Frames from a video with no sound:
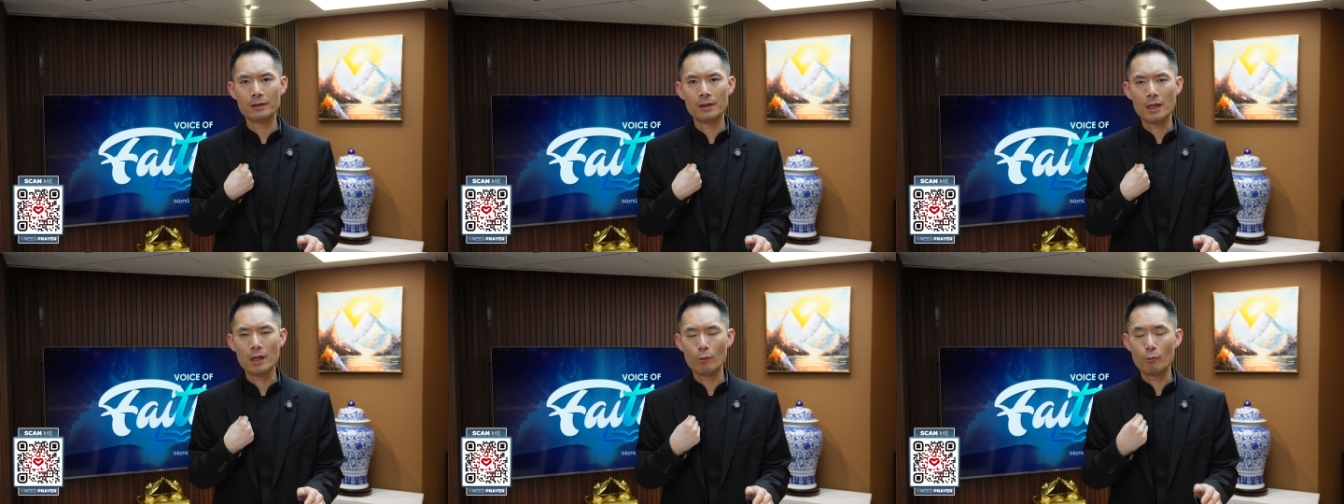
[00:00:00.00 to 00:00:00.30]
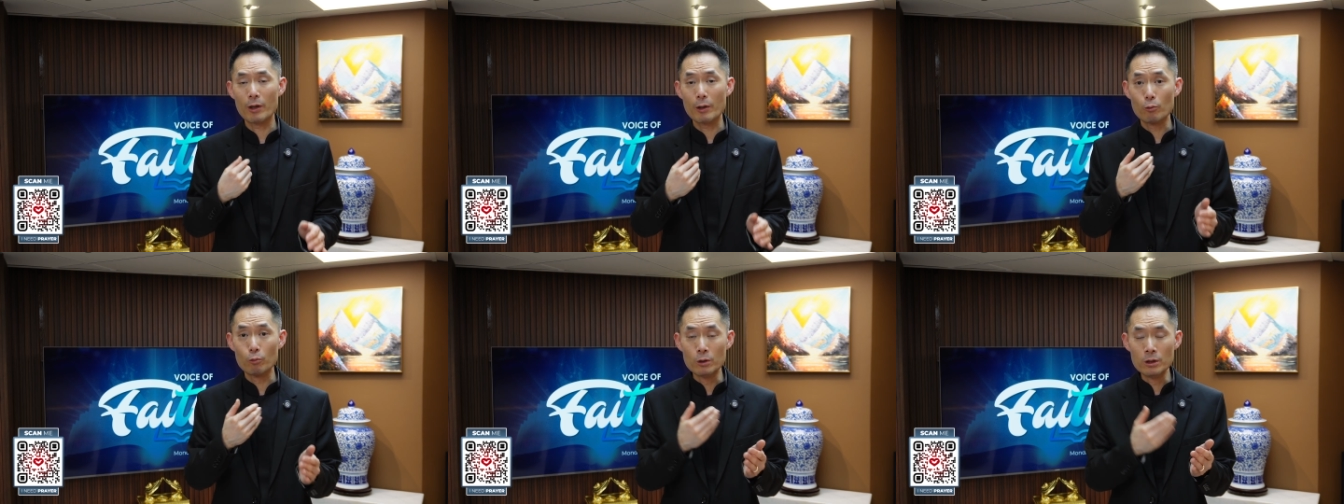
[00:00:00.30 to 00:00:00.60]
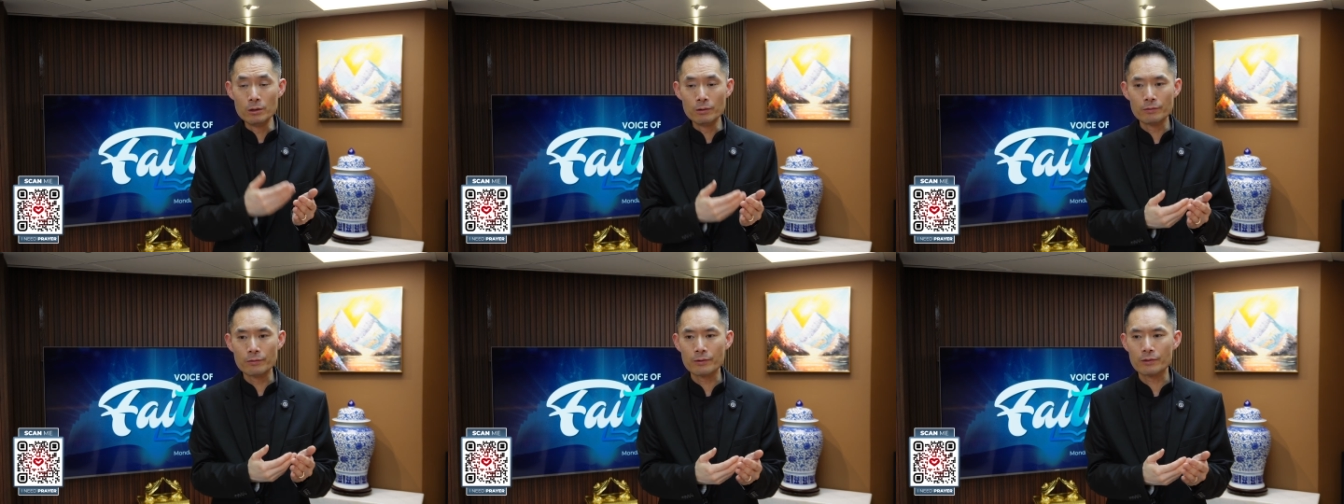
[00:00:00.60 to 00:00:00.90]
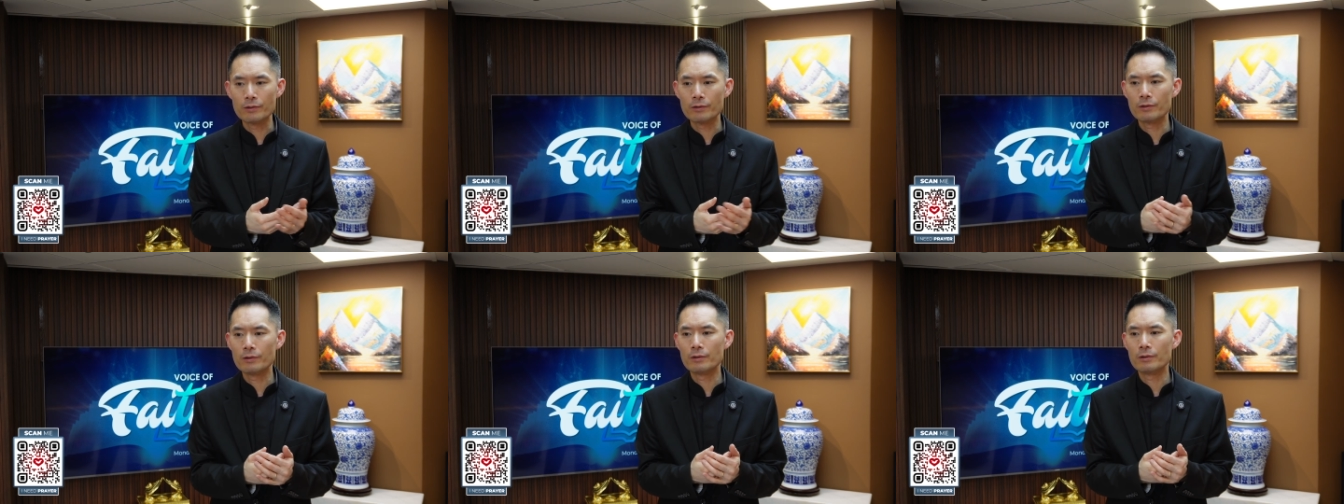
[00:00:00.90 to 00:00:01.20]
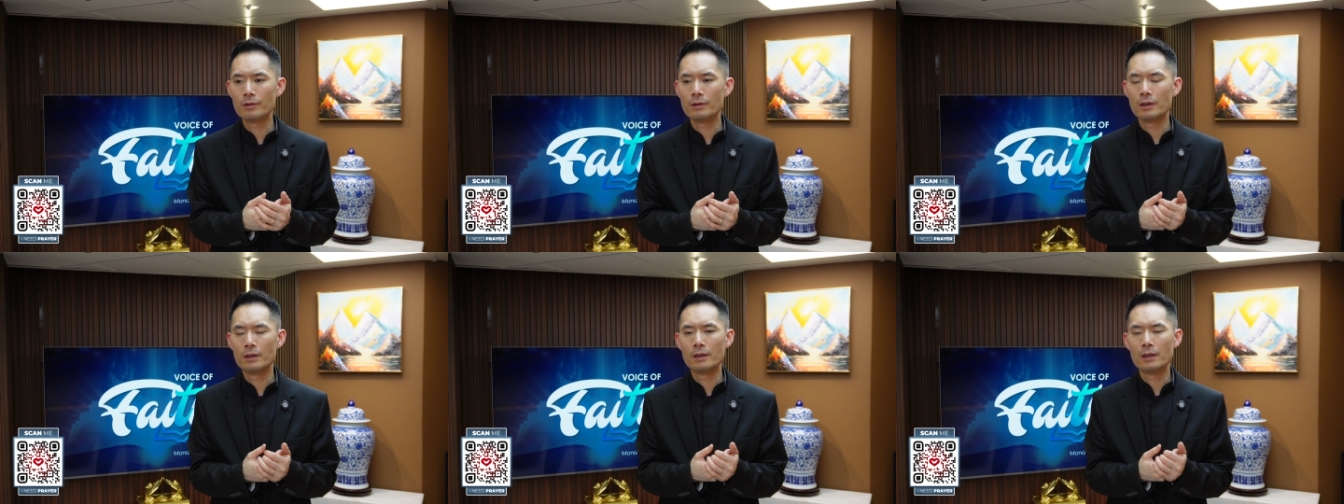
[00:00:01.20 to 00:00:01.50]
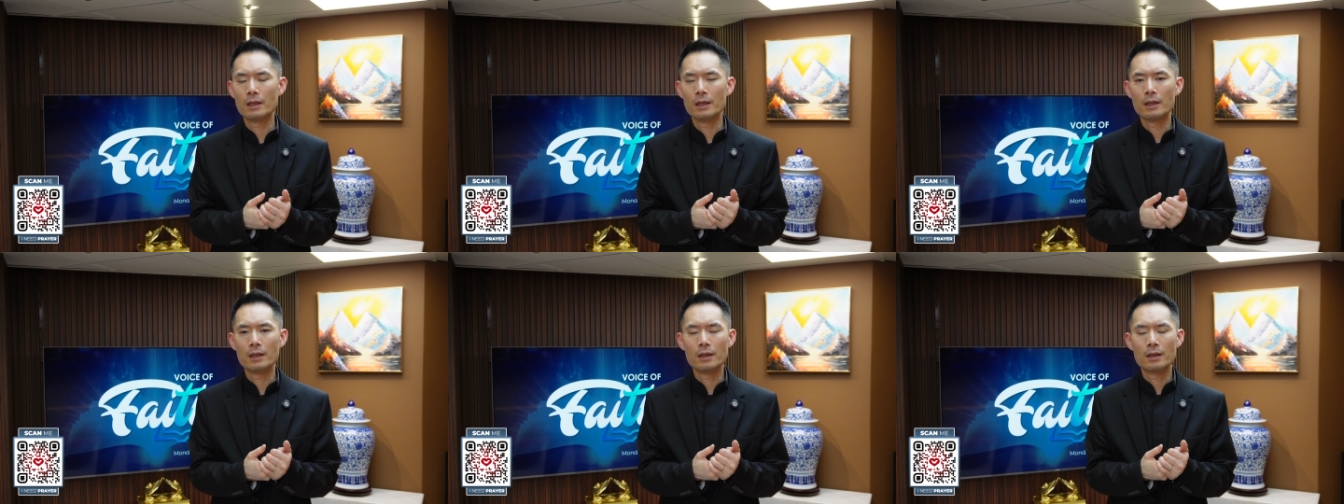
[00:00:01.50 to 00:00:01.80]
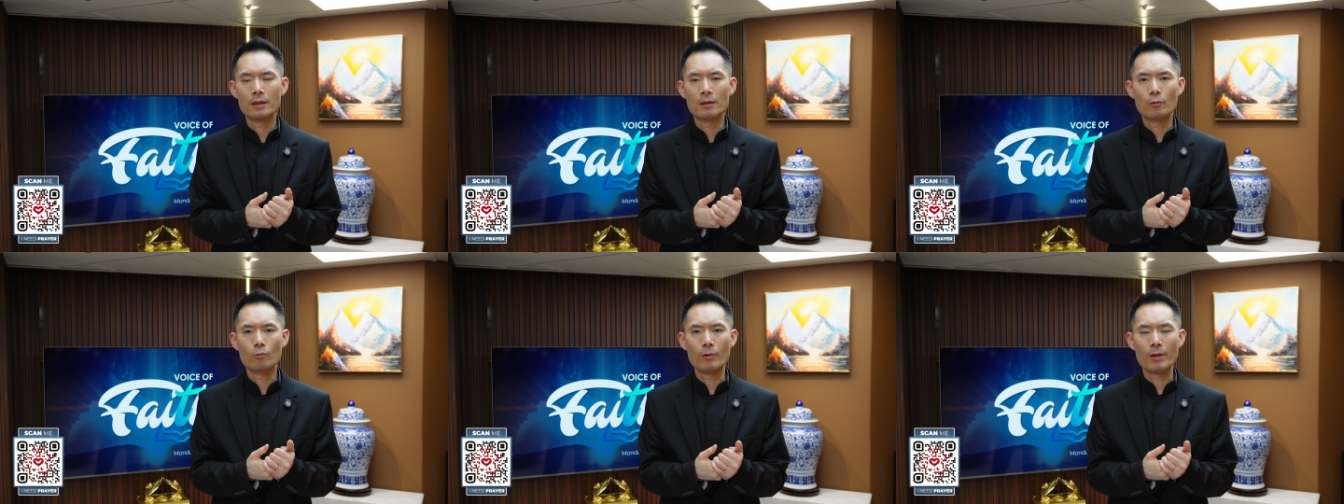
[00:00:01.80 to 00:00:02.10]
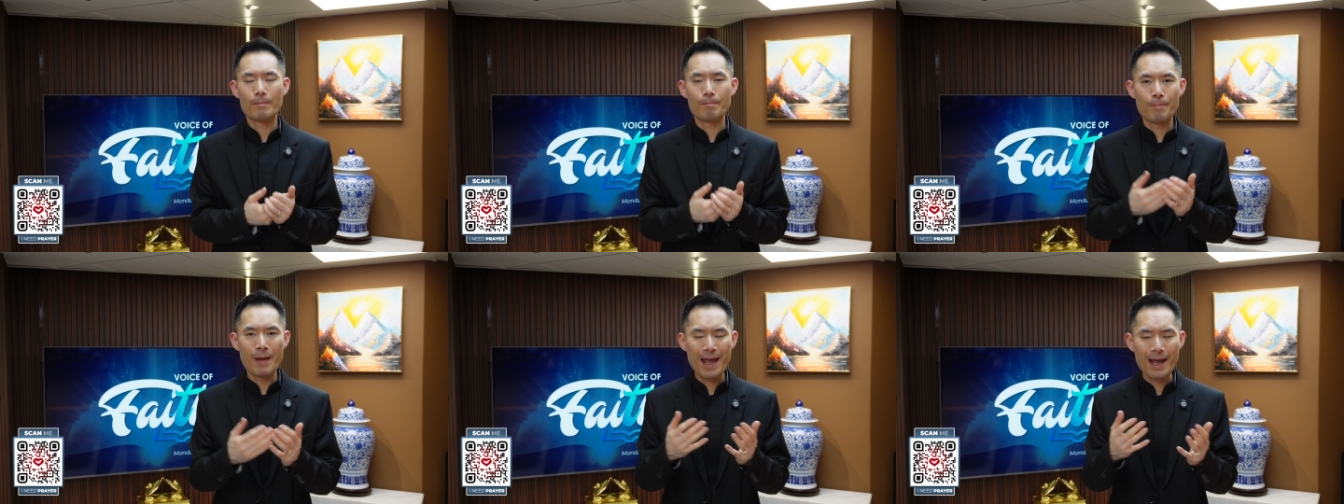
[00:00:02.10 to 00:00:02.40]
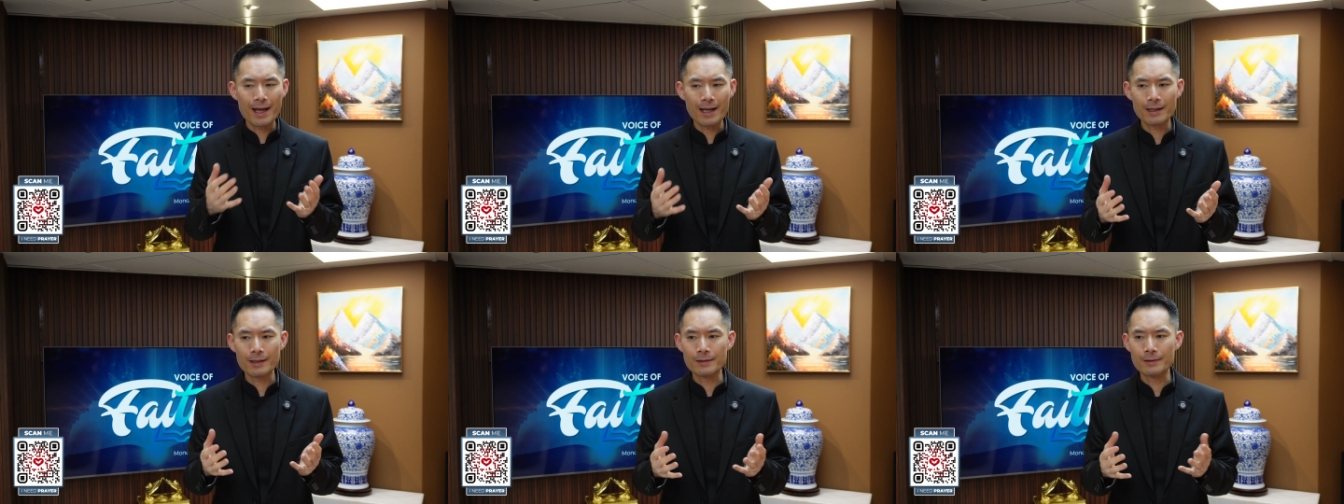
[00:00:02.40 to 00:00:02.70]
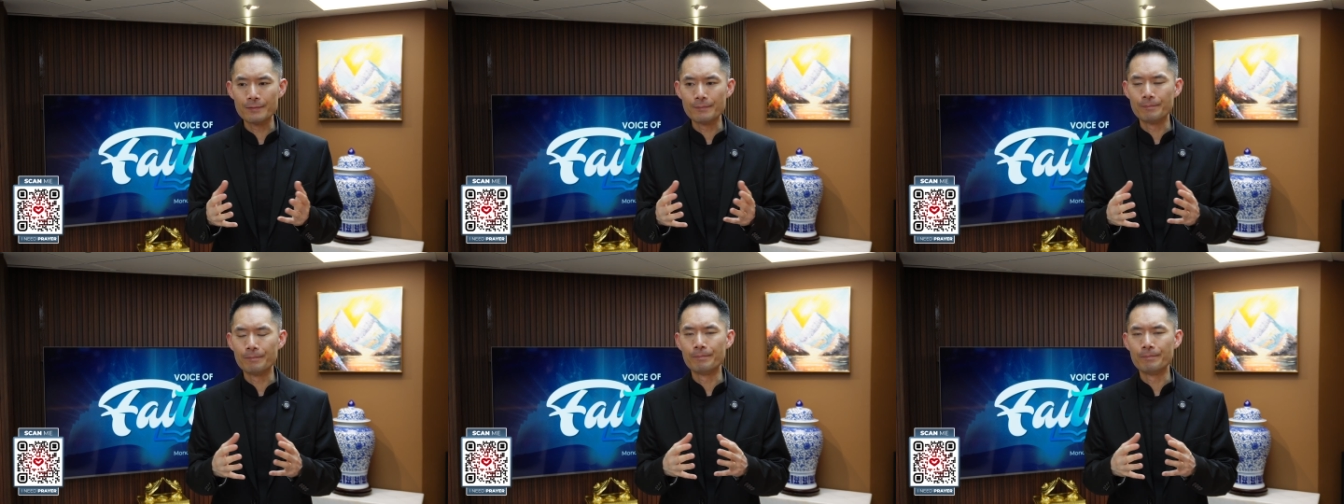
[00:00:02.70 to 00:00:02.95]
with wounds, with pain.